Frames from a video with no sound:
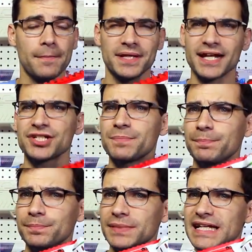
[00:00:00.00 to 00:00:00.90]
But that actually
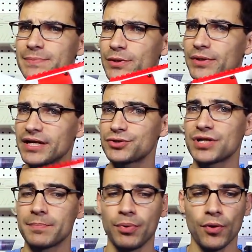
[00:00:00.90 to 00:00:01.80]
leads me to an
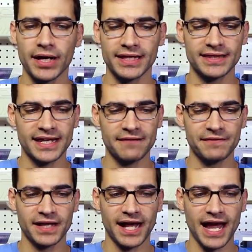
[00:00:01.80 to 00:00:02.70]
interesting point that I
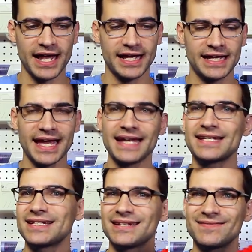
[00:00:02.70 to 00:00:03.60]
feel like I
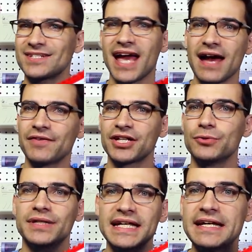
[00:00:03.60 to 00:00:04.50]
get to have a
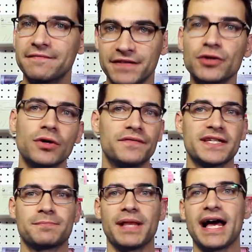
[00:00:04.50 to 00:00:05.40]
unique view of
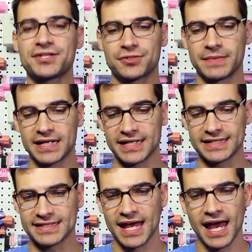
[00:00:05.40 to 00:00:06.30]
this blaster
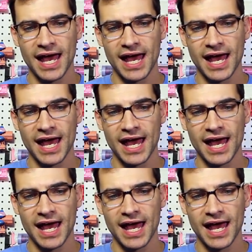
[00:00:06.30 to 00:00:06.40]
because